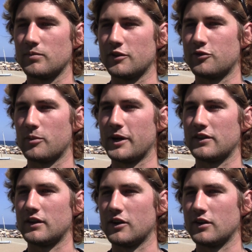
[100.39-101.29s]
a, format
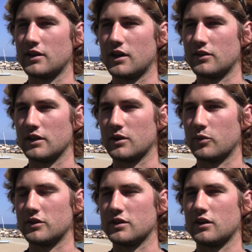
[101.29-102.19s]
that narrowed it down to like a
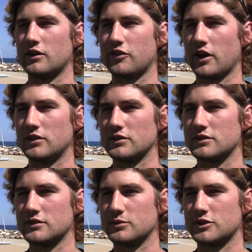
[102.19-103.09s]
winner take all
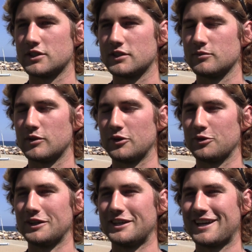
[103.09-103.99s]
finals, which made it
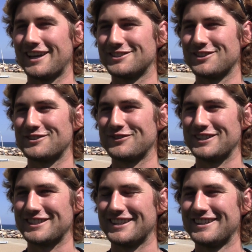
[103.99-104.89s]
really kind of stressful
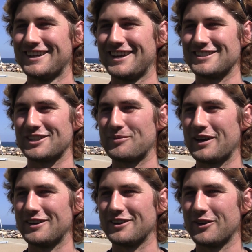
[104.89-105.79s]
as a as a
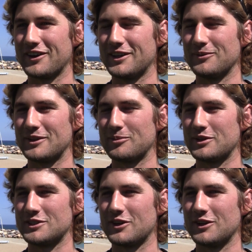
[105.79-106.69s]
competitor going in with a
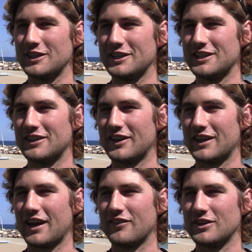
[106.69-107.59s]
pretty solid lead and
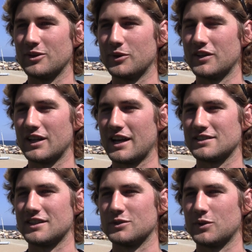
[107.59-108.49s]
then having to win the
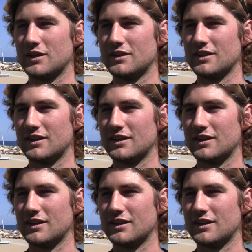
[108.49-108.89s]
last day as well.